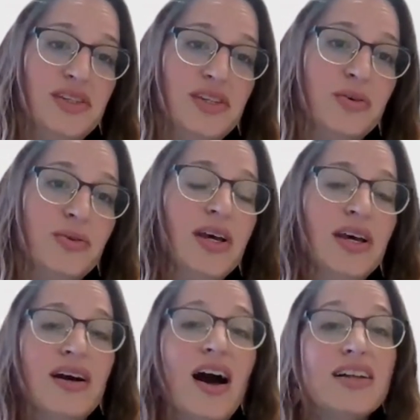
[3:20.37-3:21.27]
So
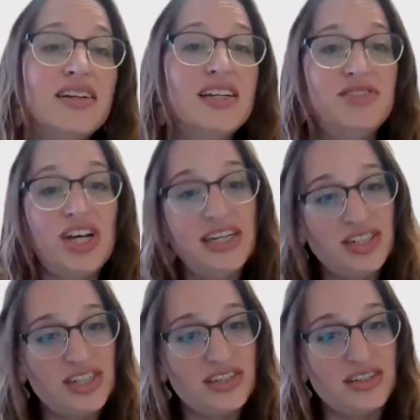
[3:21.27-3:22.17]
cognitive
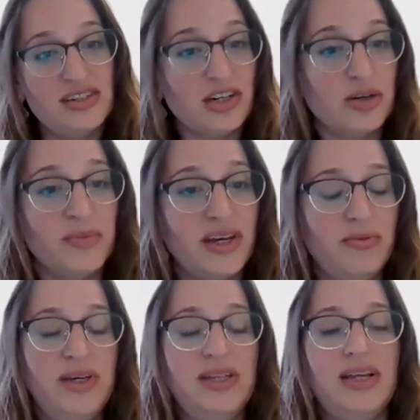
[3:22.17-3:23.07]
changes is a term
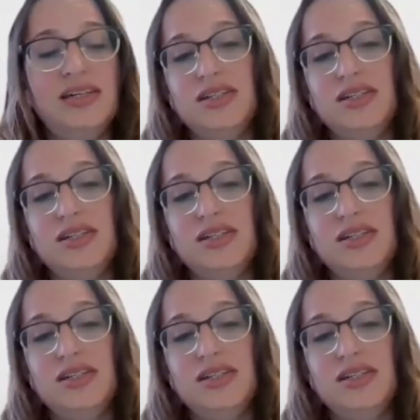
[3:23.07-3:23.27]
that we like